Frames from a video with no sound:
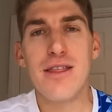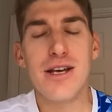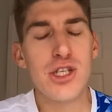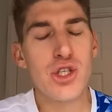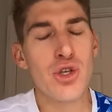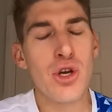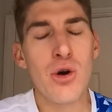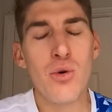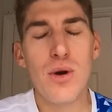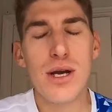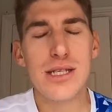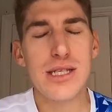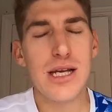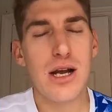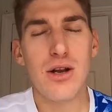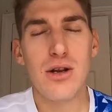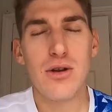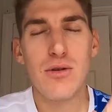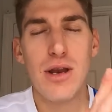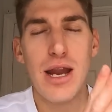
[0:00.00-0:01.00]
there's no ways
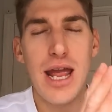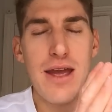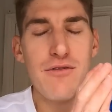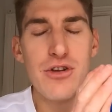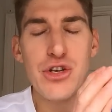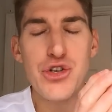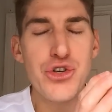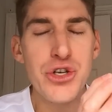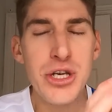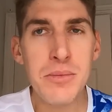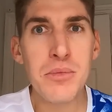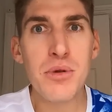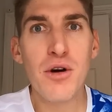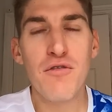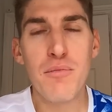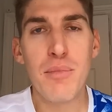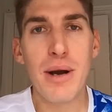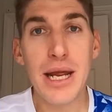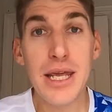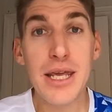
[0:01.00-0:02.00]
I ever dreamed
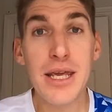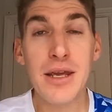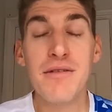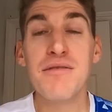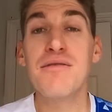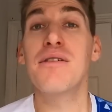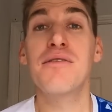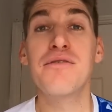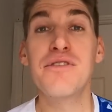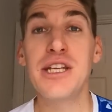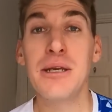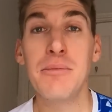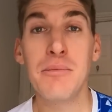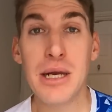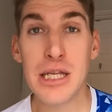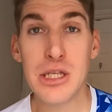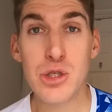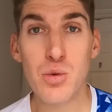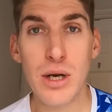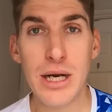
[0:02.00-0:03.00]
of breaking 15
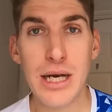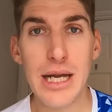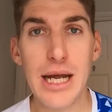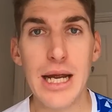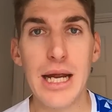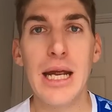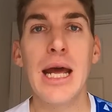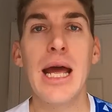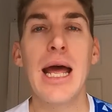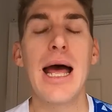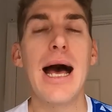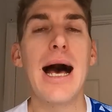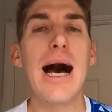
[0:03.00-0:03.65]
minutes one day.